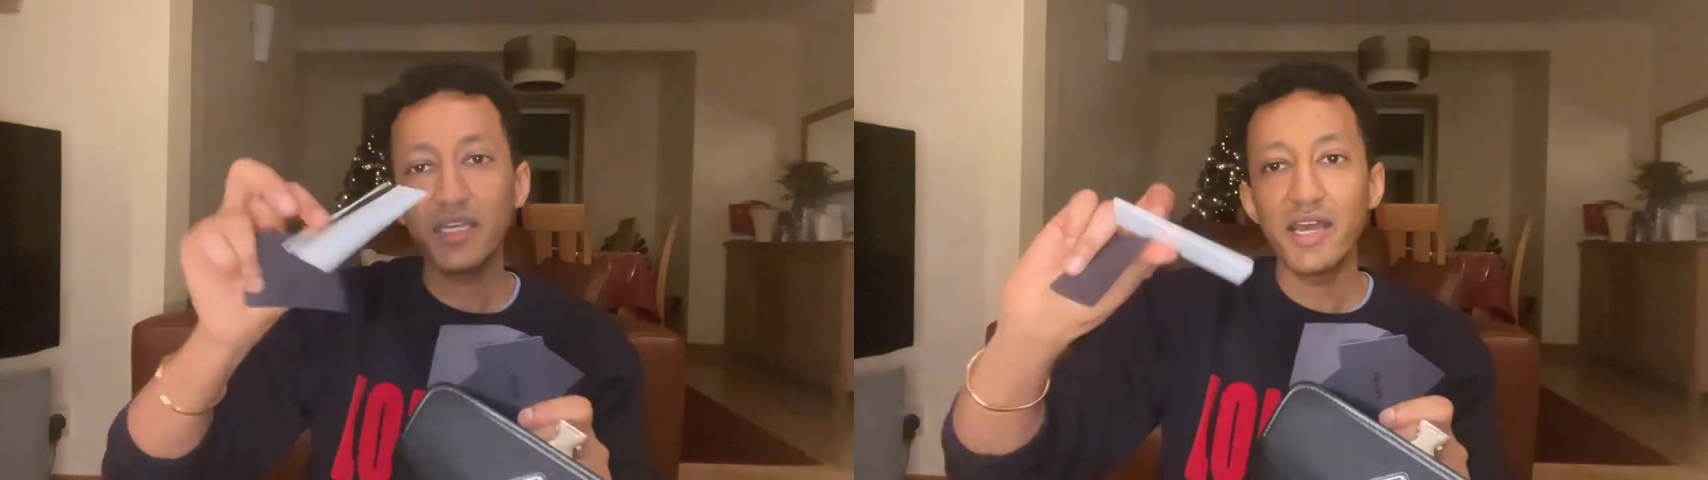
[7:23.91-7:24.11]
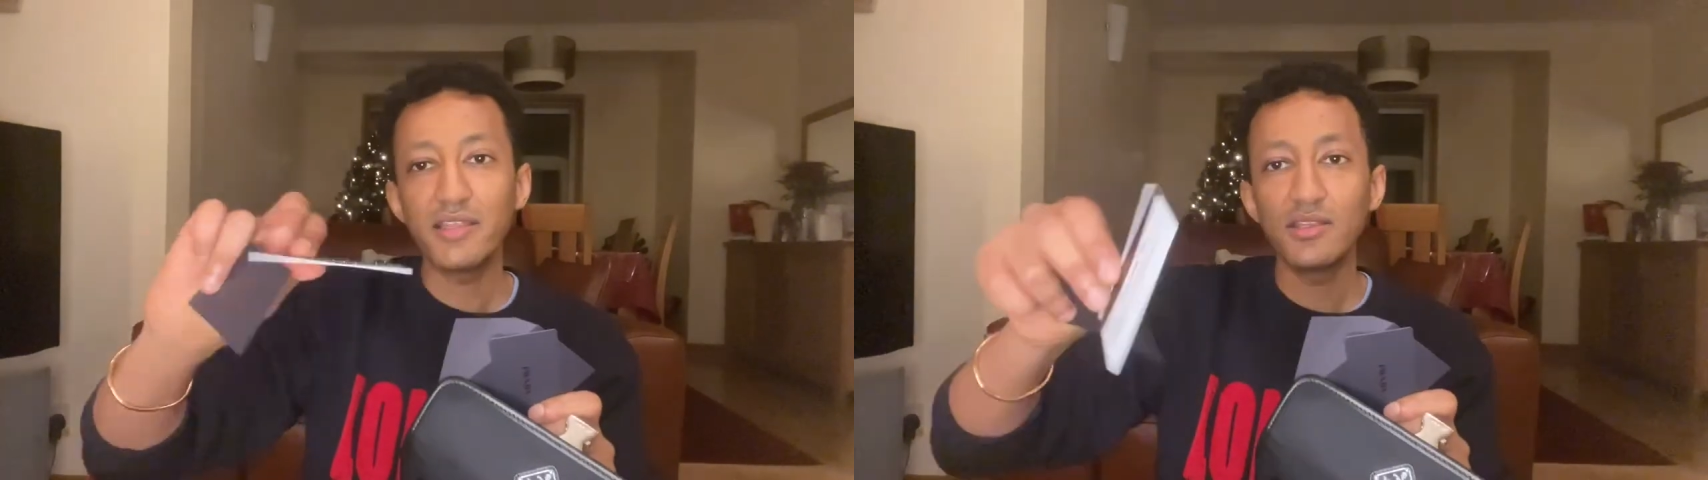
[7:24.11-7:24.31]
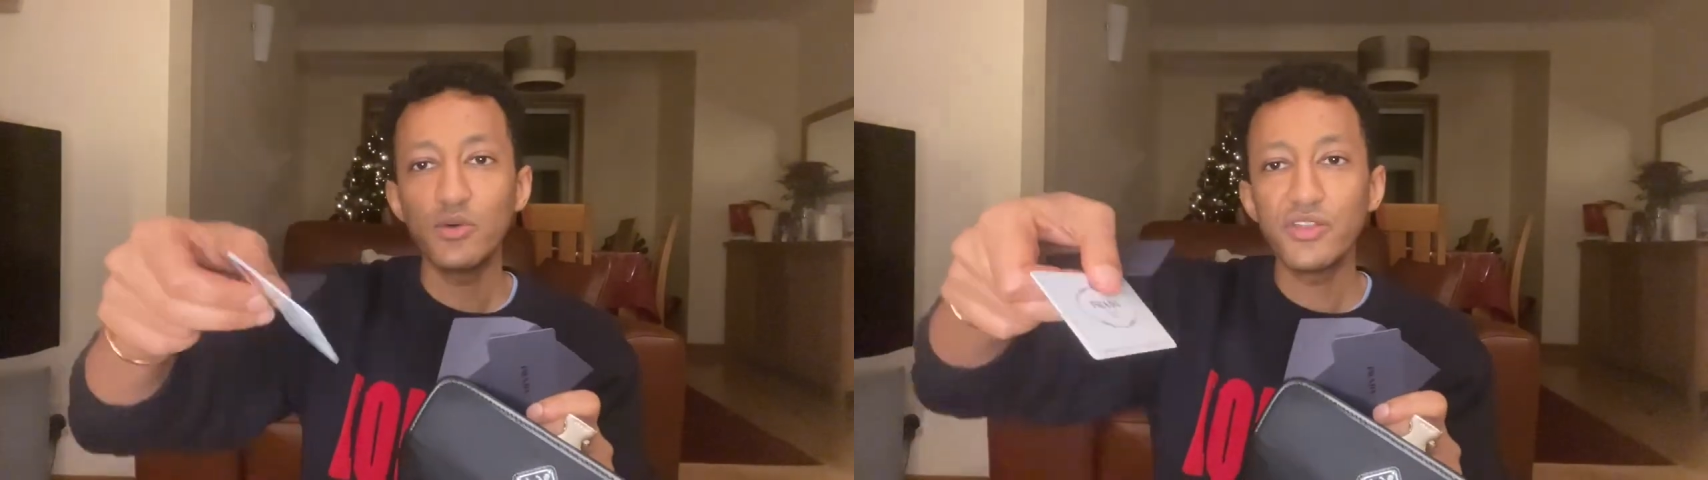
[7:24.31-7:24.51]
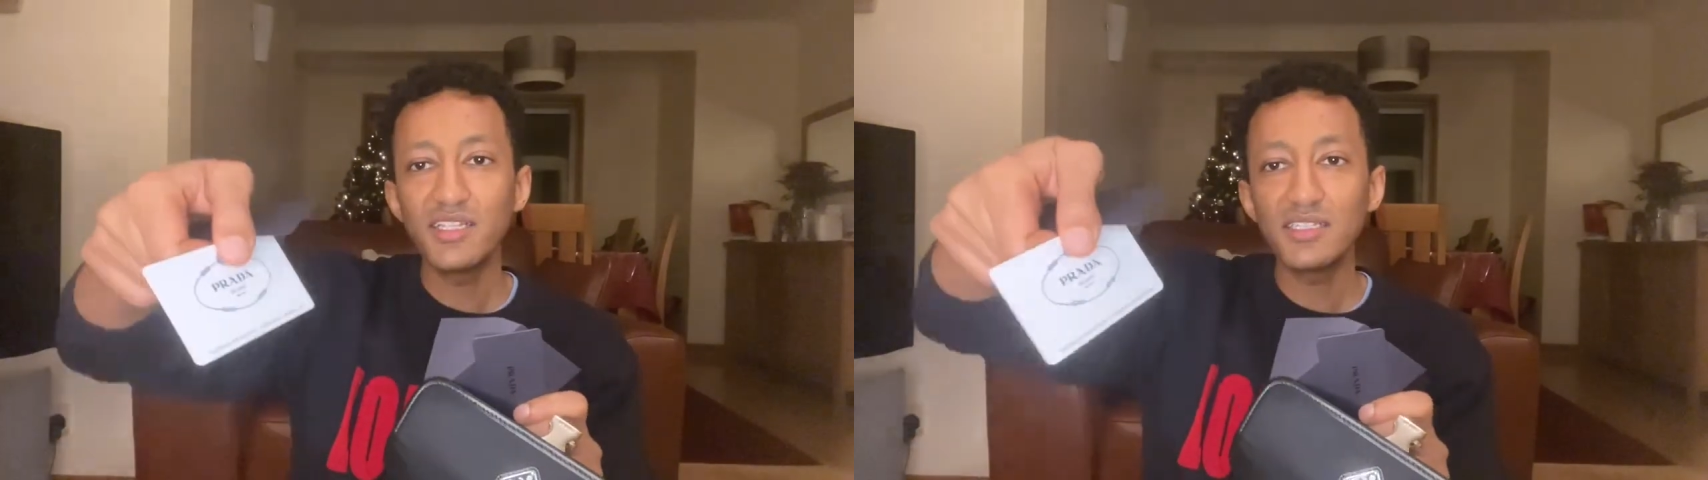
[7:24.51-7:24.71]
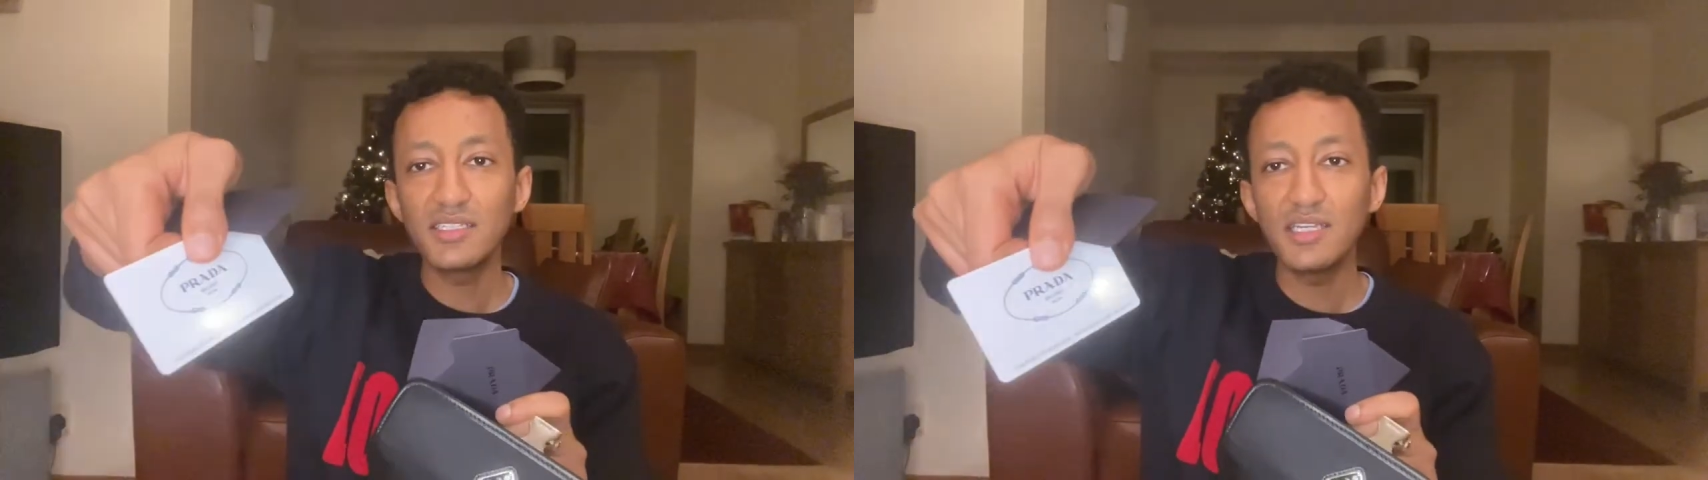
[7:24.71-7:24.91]
Yeah, the
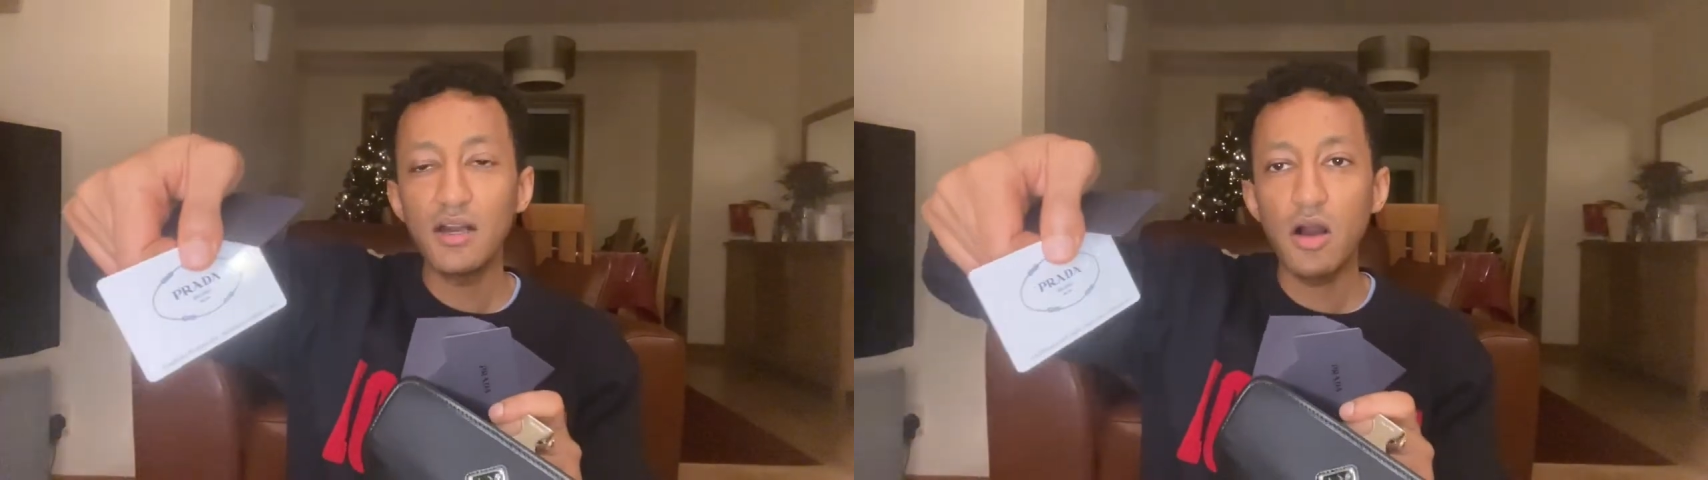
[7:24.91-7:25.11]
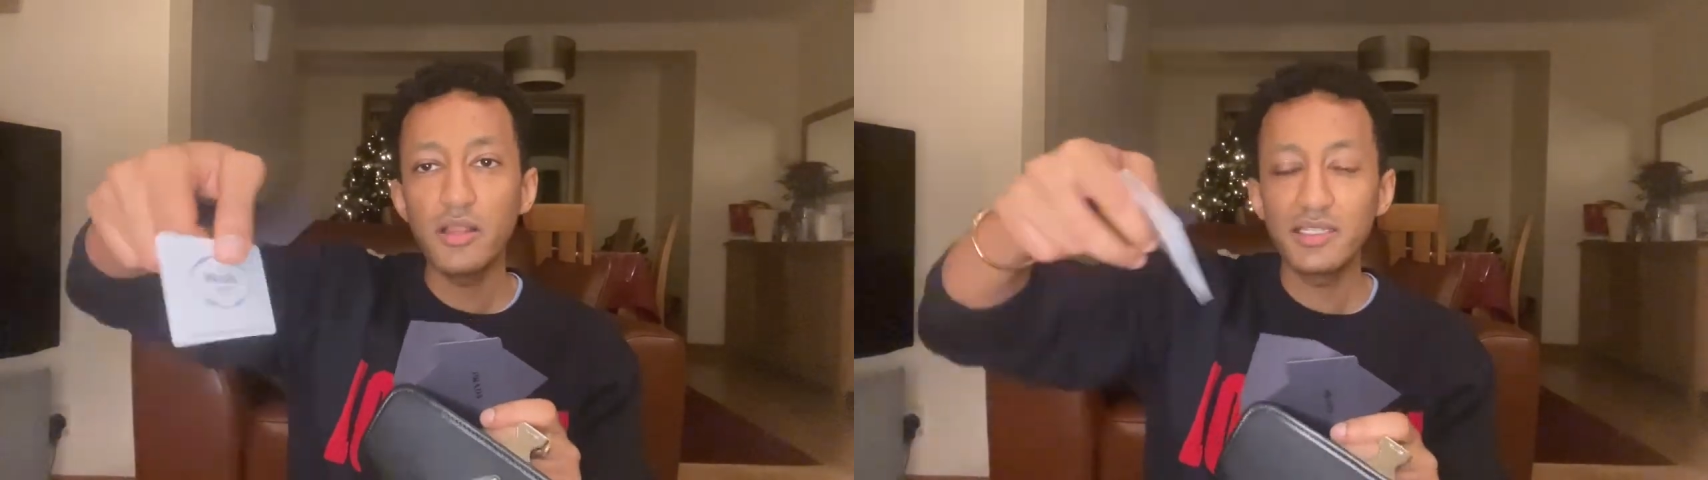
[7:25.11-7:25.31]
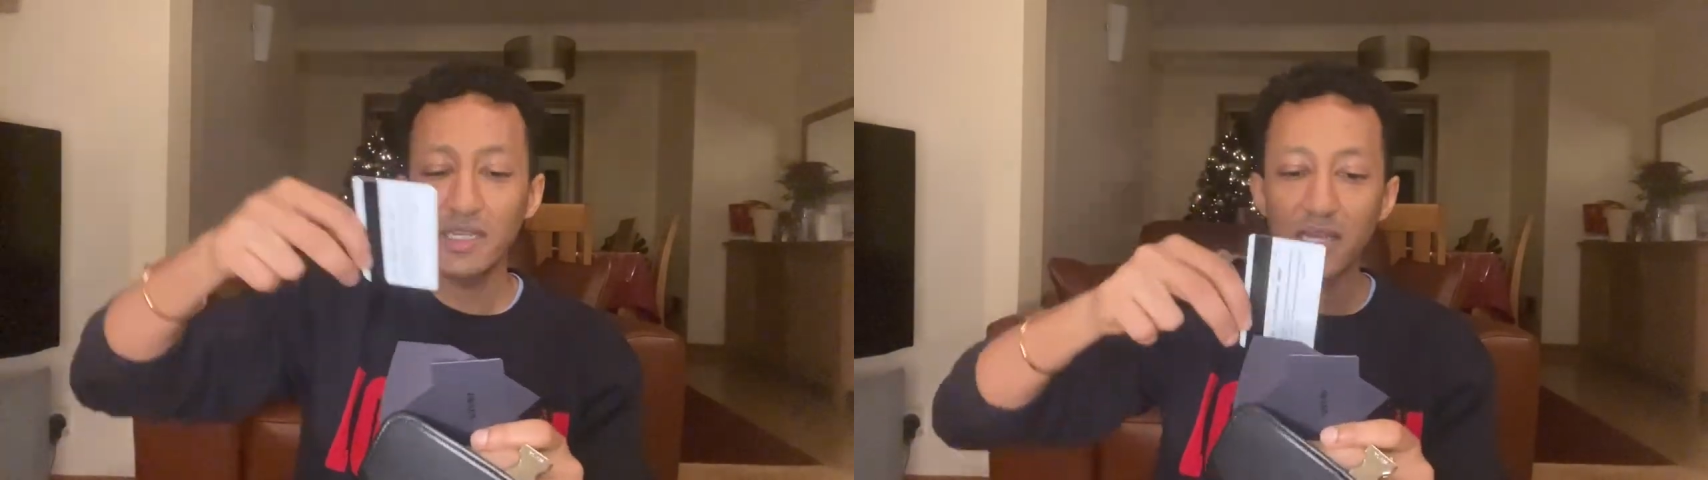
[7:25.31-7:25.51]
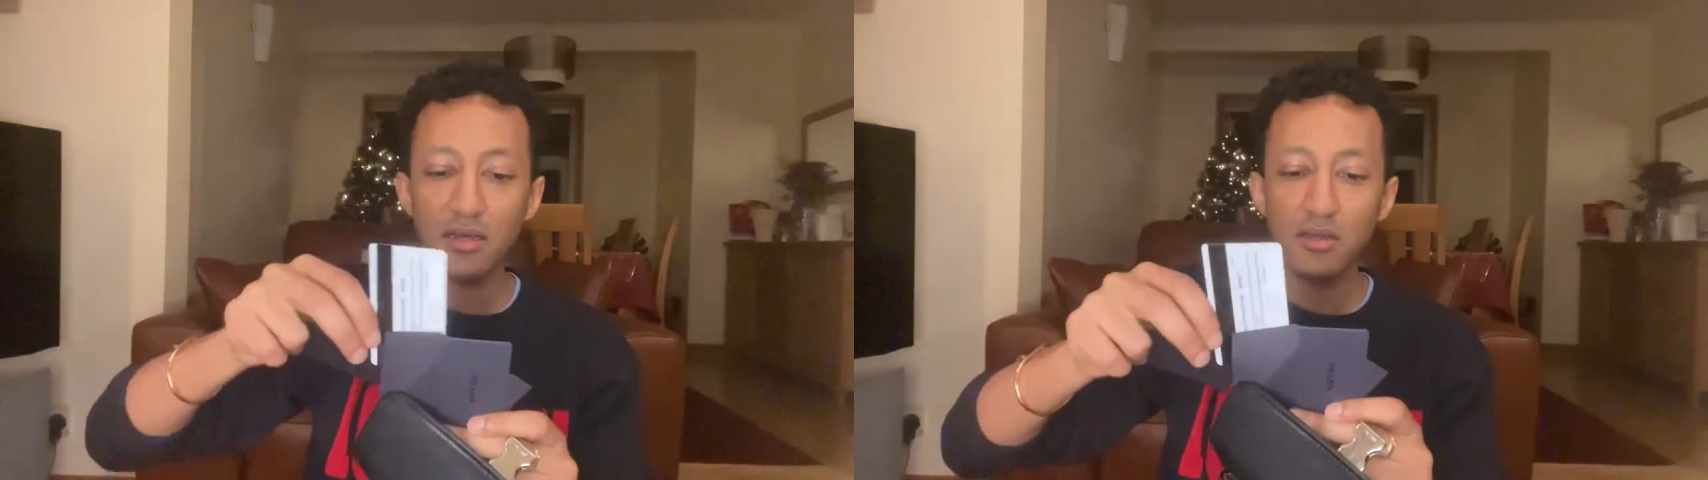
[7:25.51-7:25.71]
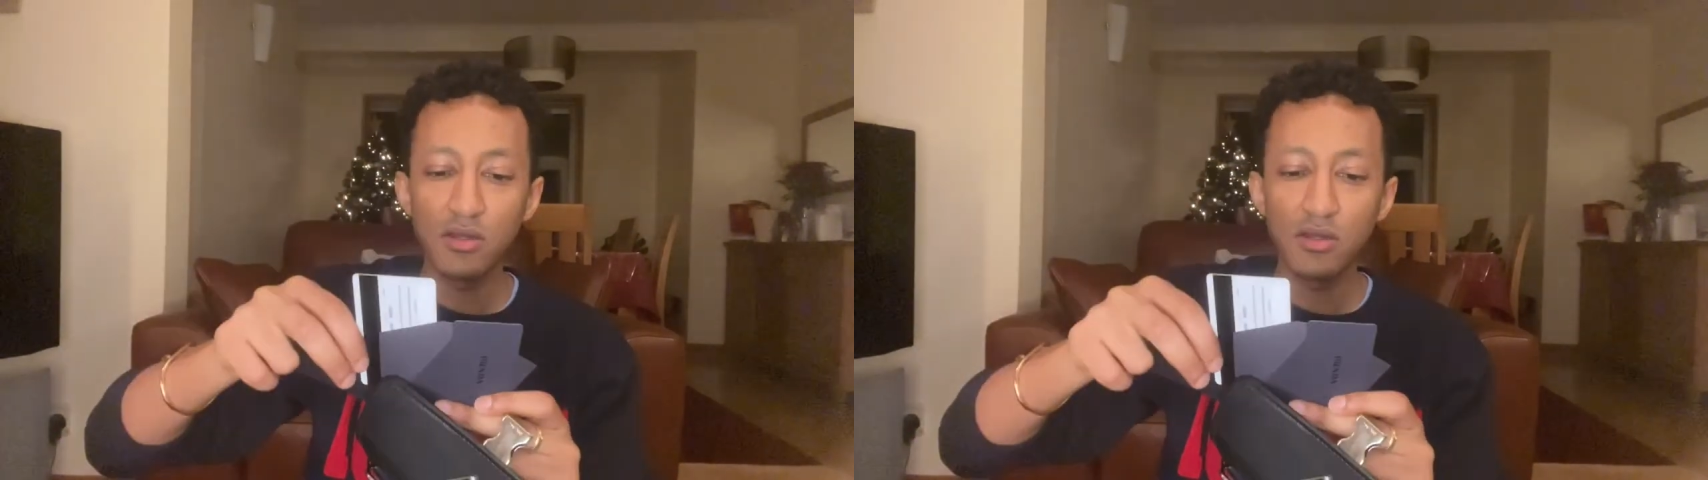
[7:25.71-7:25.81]
authenticity card is here